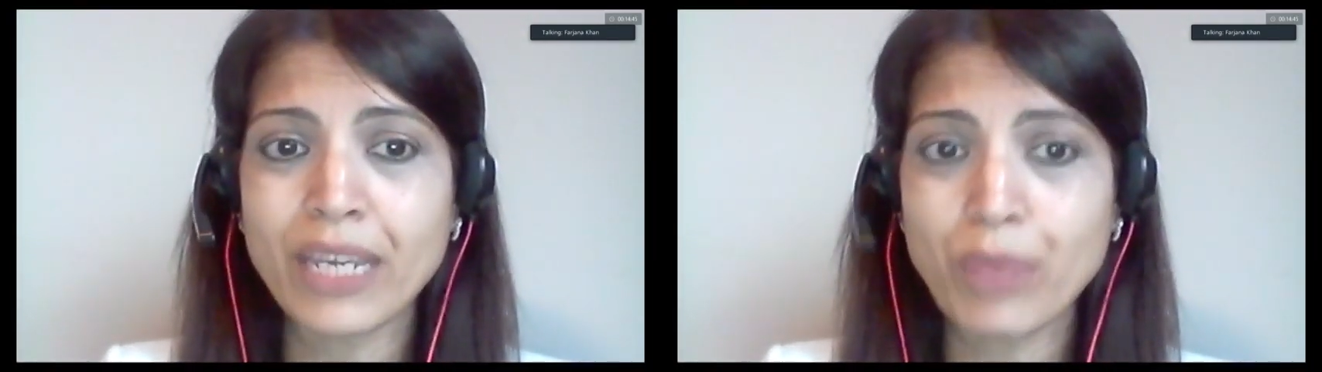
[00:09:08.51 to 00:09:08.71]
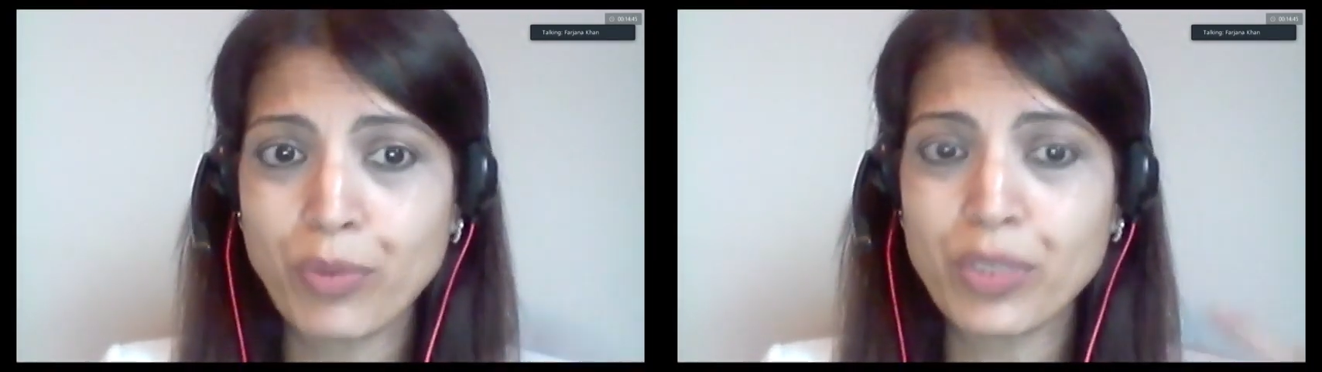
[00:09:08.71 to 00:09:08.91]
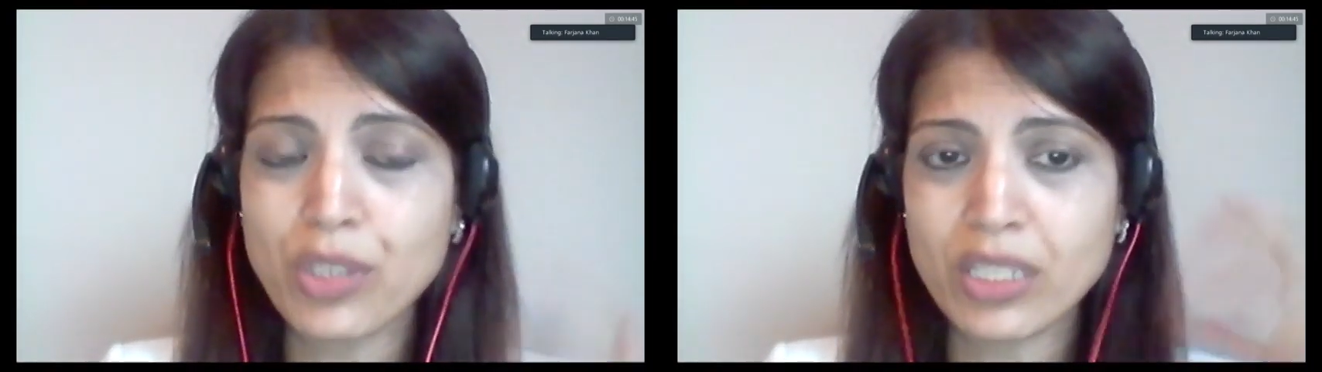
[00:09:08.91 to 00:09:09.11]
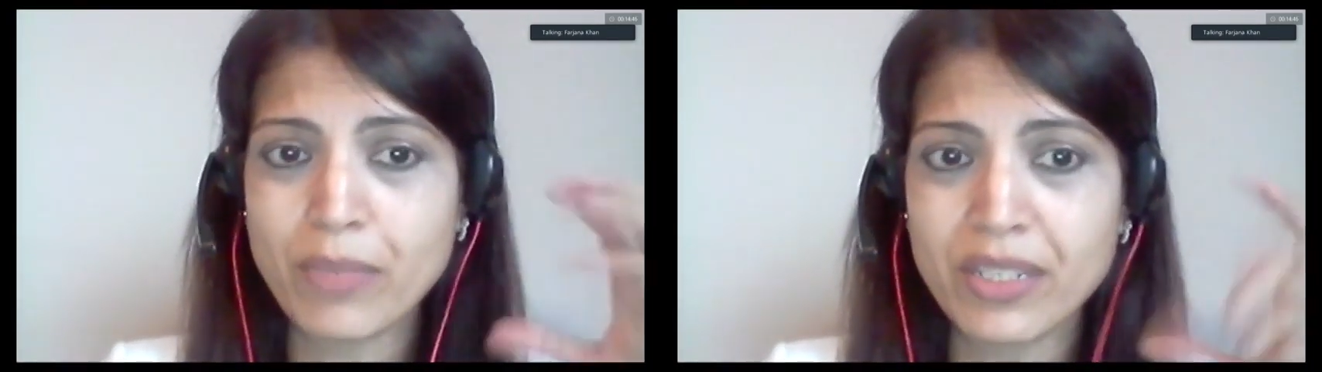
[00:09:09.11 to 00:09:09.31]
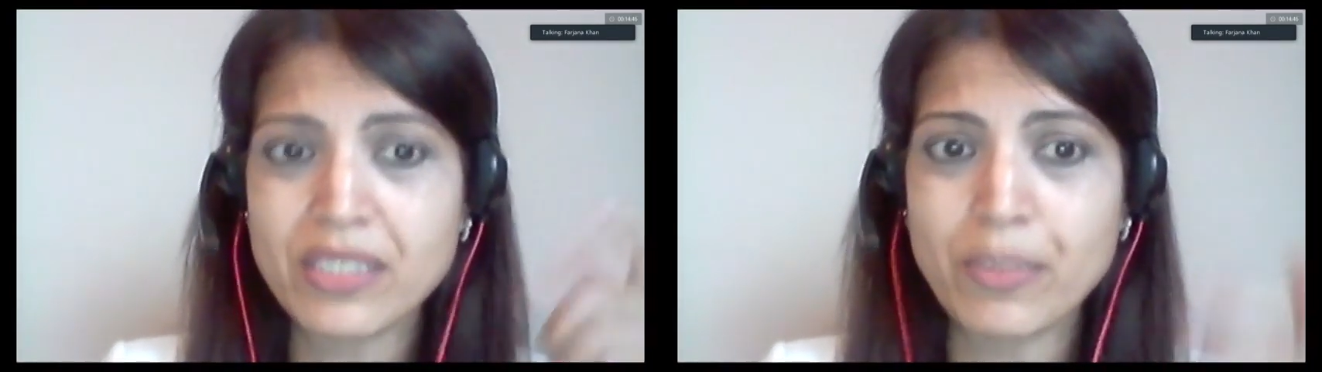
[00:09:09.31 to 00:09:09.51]
Remember, we talked
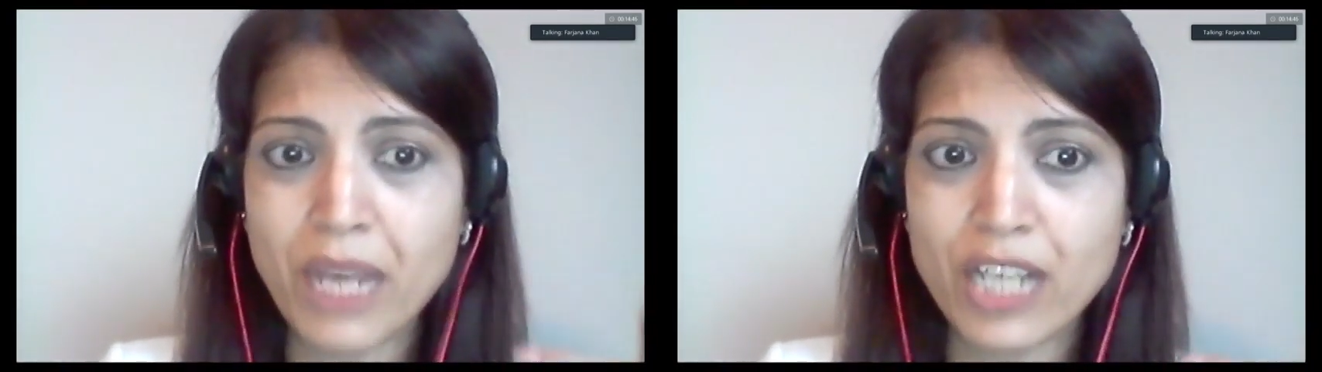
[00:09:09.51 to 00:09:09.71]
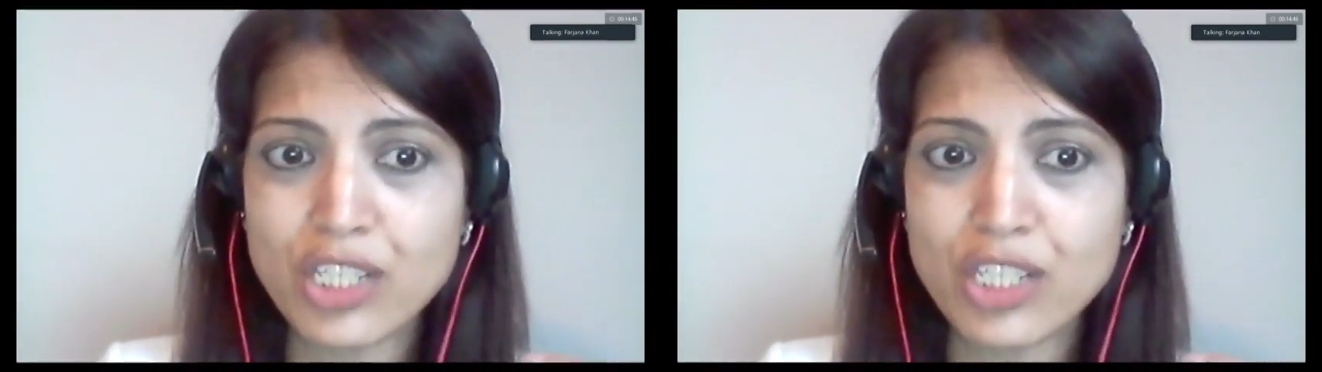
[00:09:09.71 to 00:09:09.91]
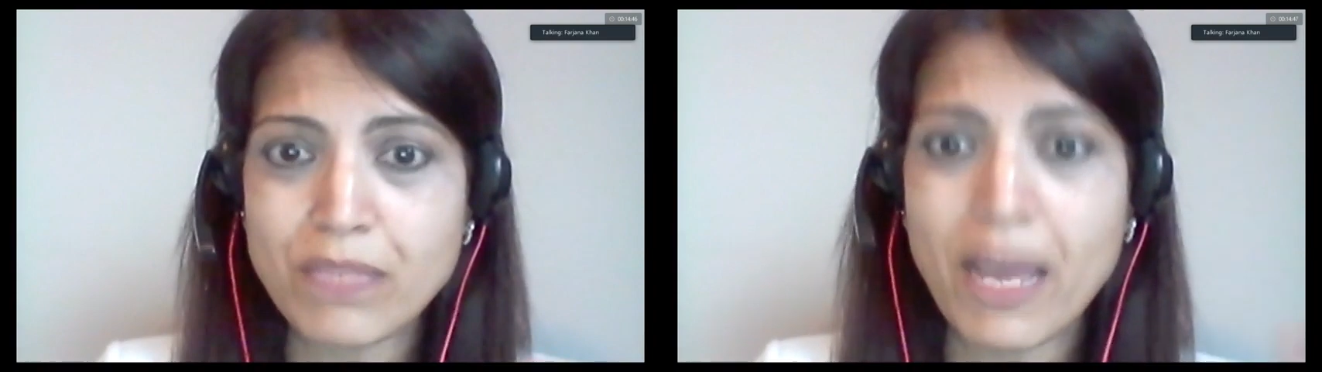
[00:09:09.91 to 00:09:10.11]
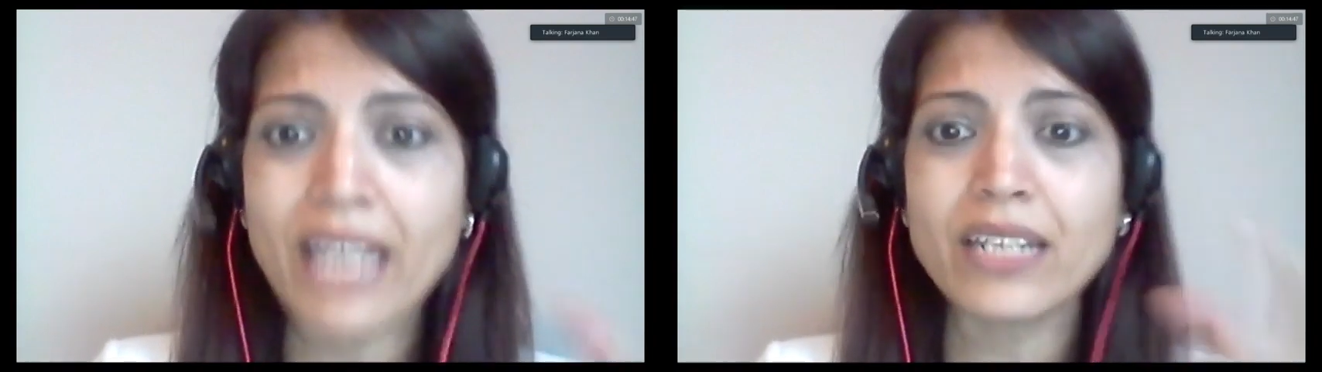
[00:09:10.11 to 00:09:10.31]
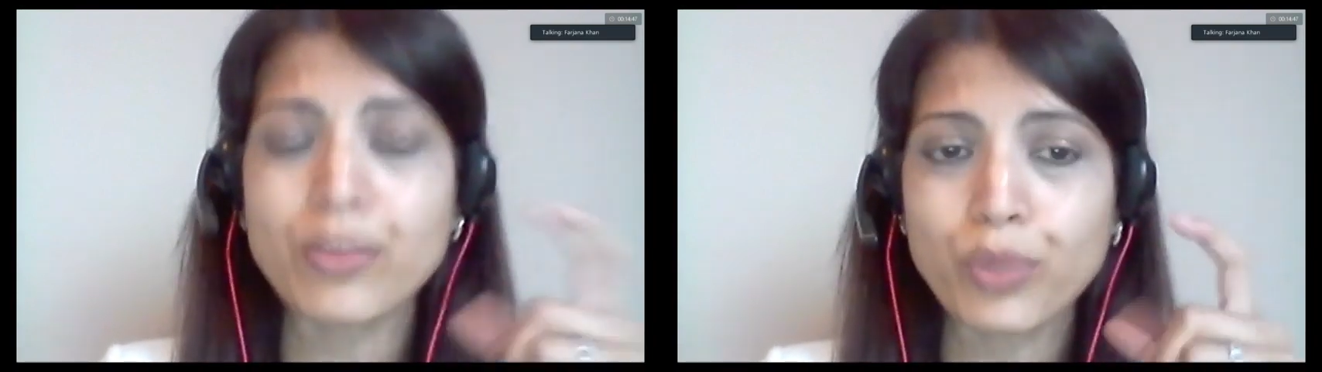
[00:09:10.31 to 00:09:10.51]
about the subconscious
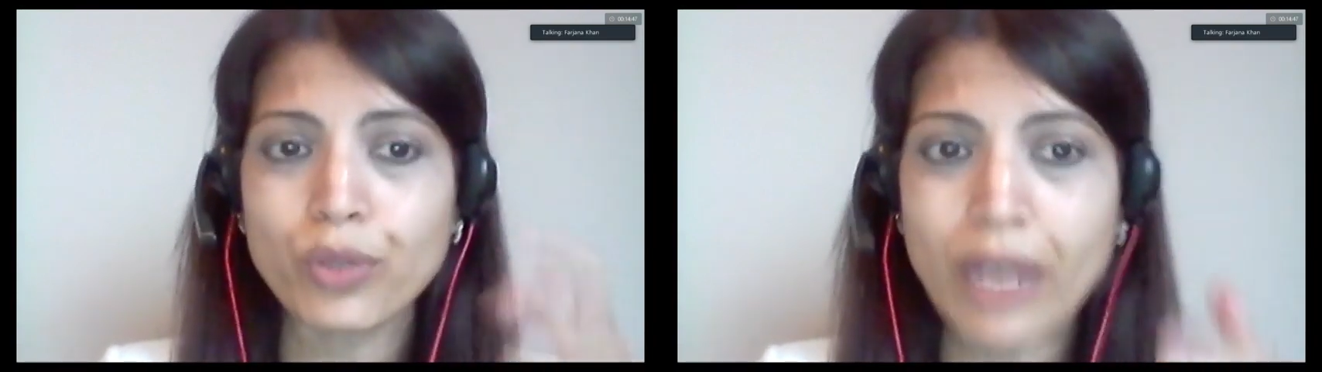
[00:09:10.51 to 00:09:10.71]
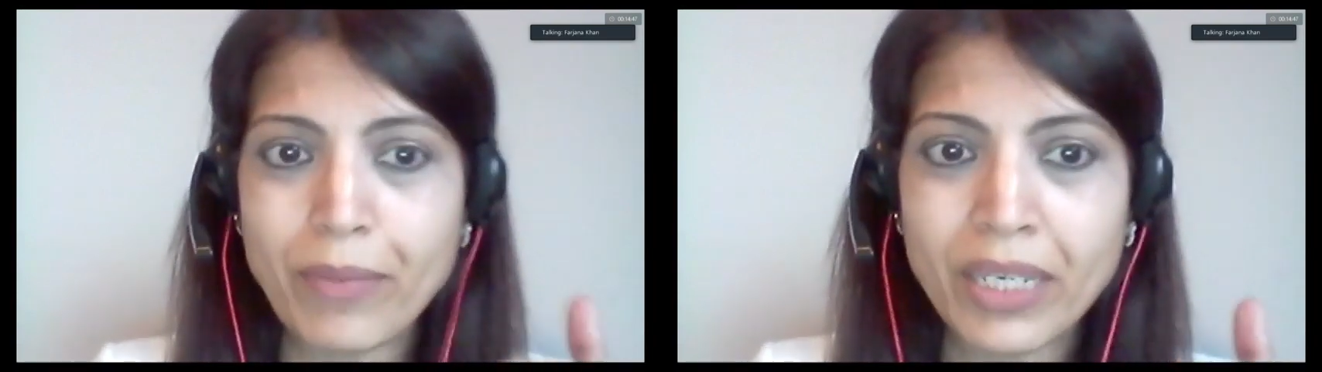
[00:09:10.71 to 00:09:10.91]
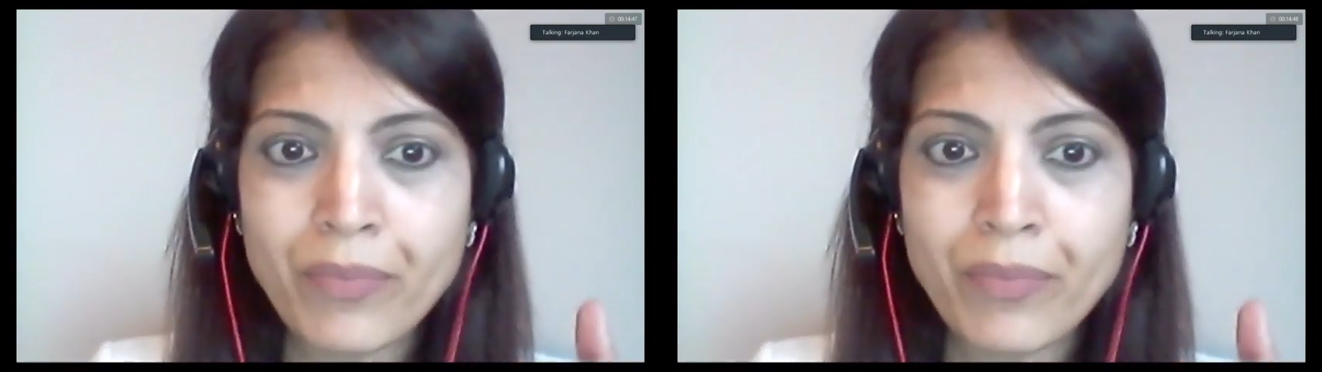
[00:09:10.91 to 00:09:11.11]
mind and the programming.